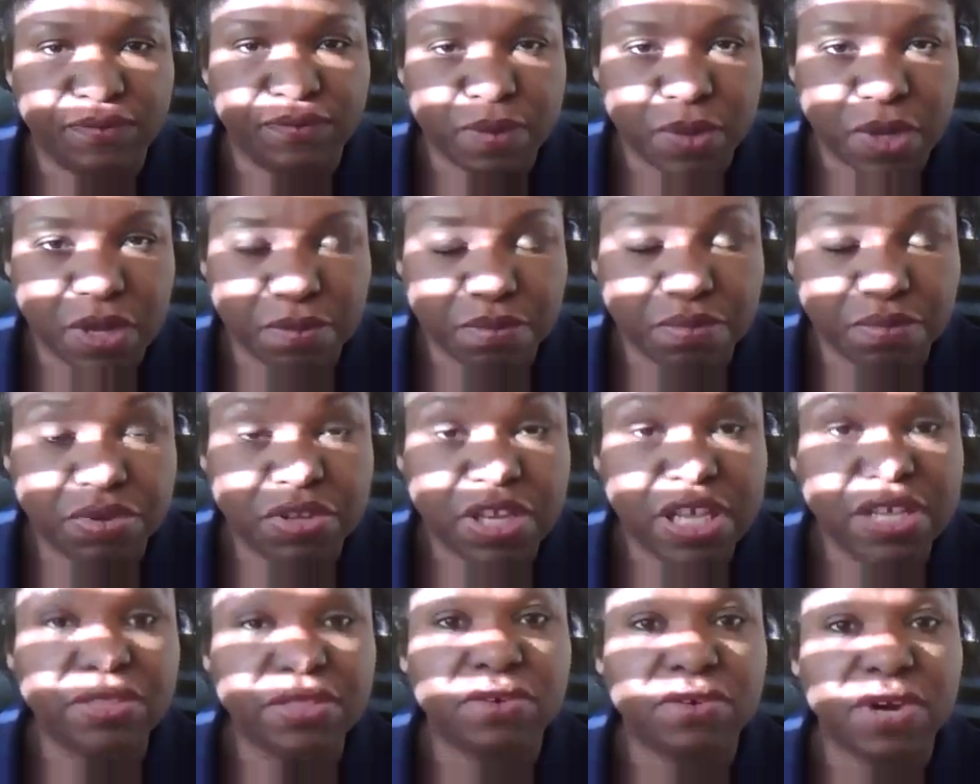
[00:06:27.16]

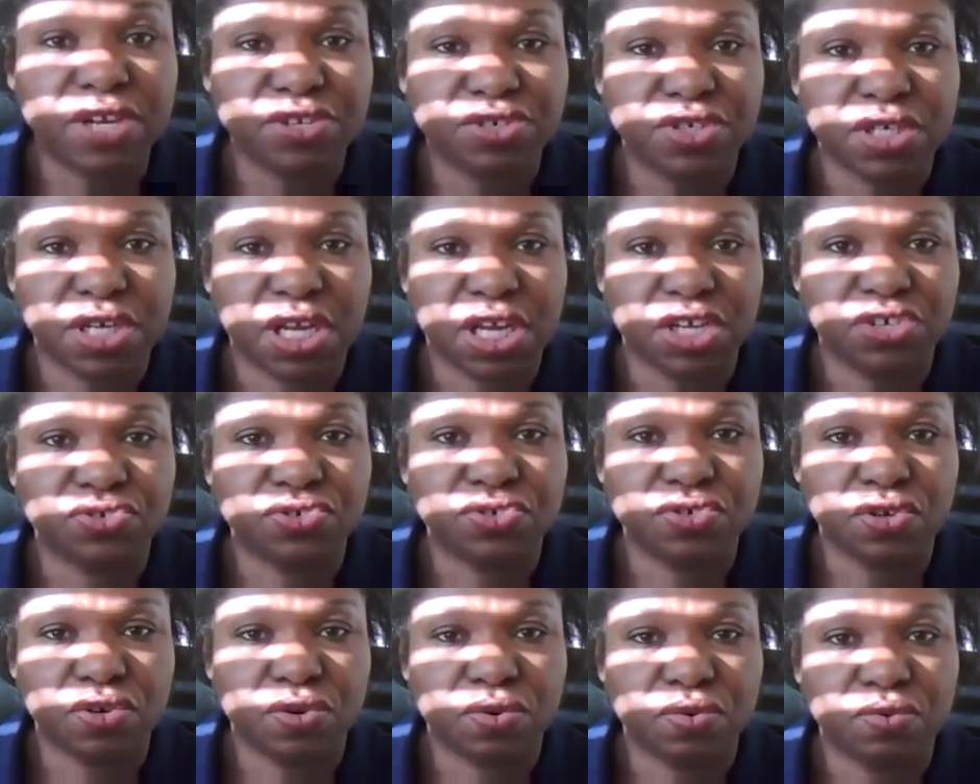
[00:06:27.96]
complete their
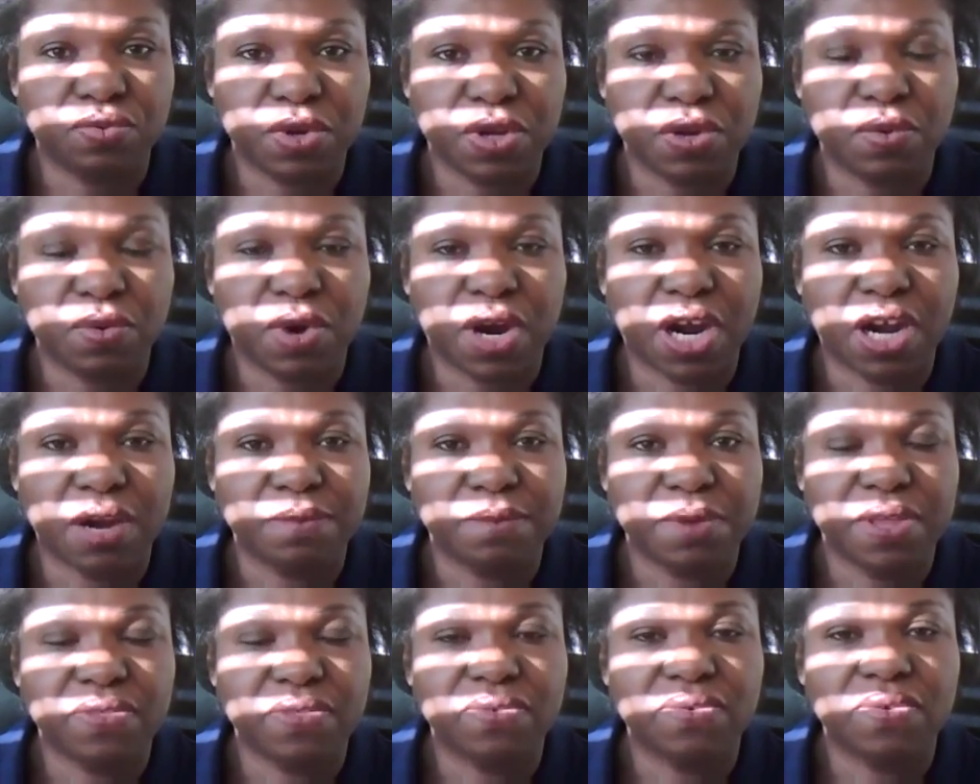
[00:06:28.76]
educational
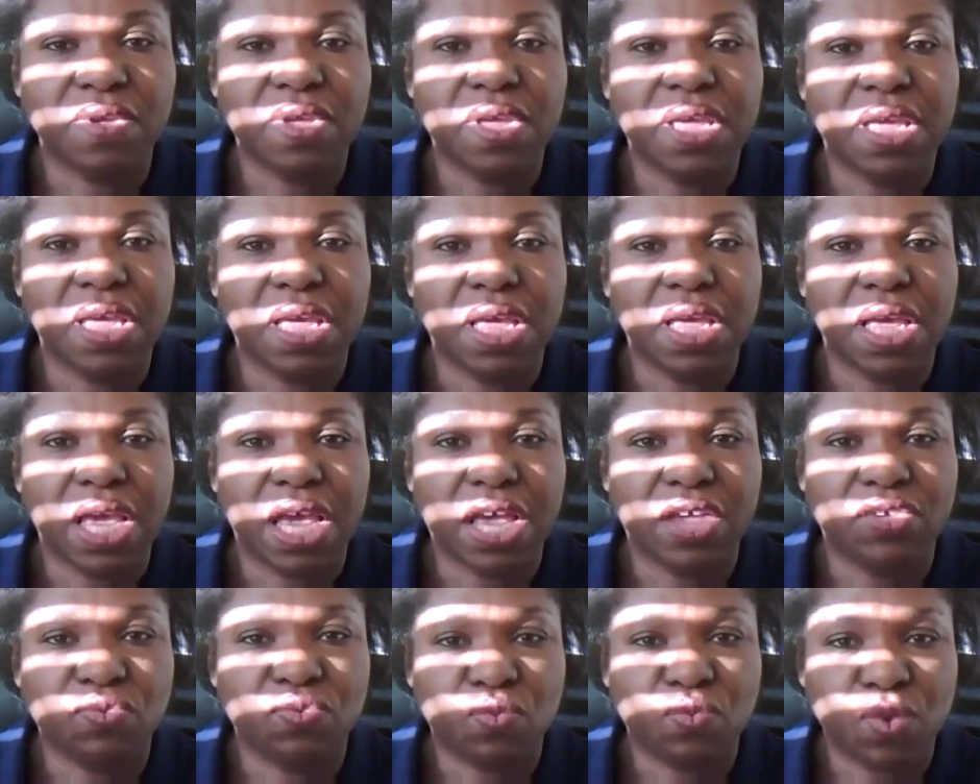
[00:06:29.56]
requirements
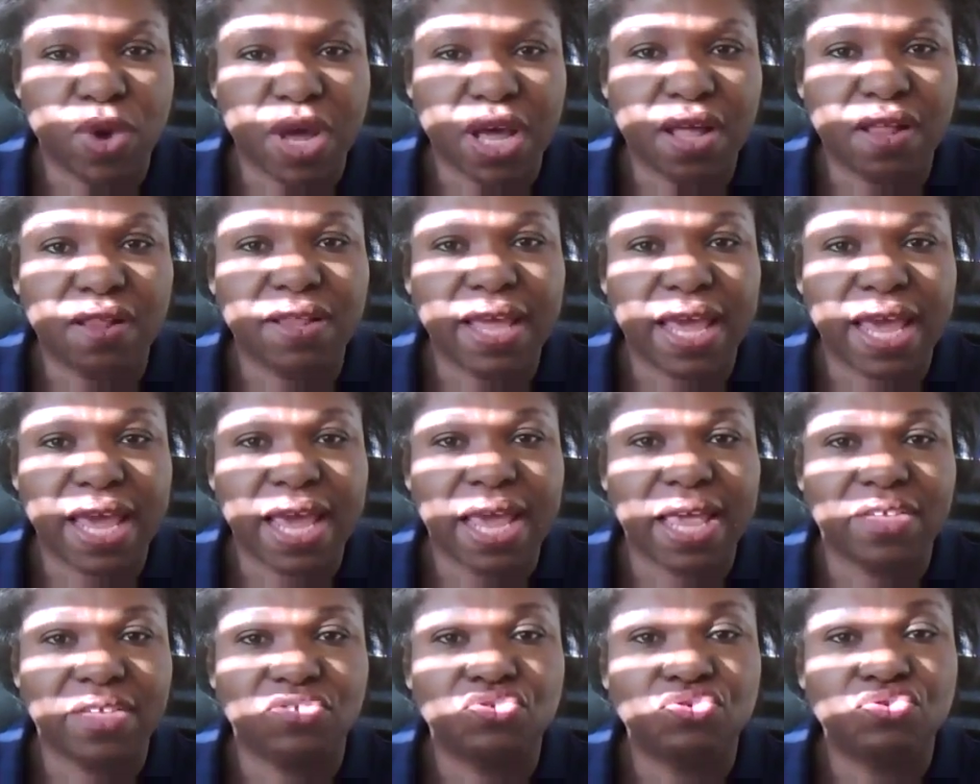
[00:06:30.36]
as well
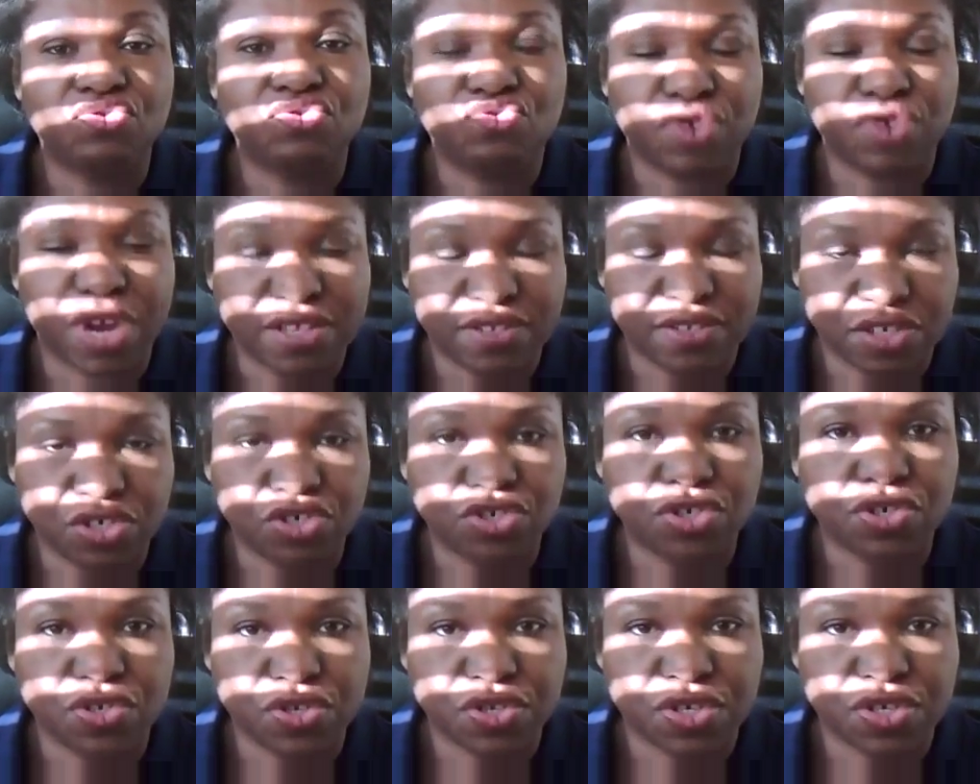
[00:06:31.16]
as
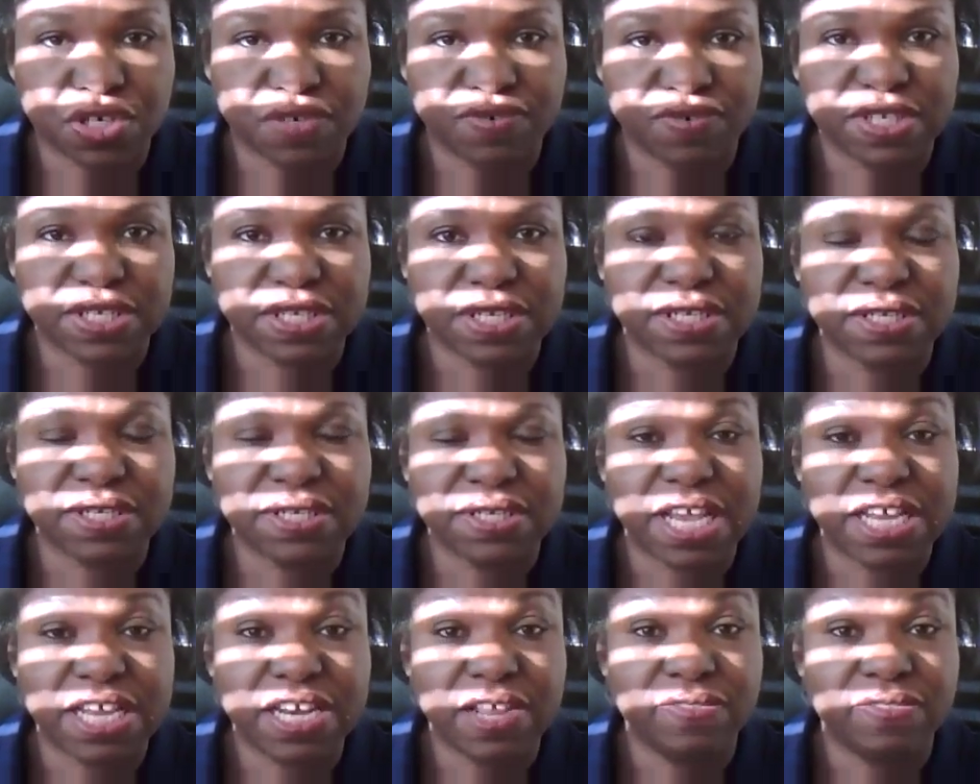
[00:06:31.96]
transition
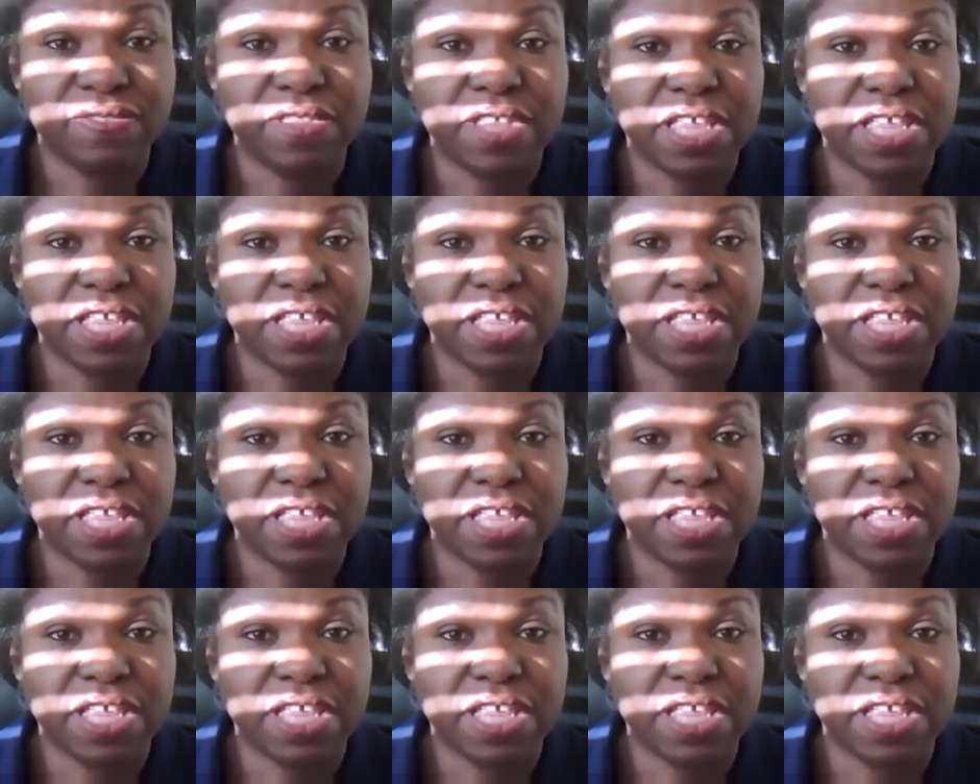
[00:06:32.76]
services. And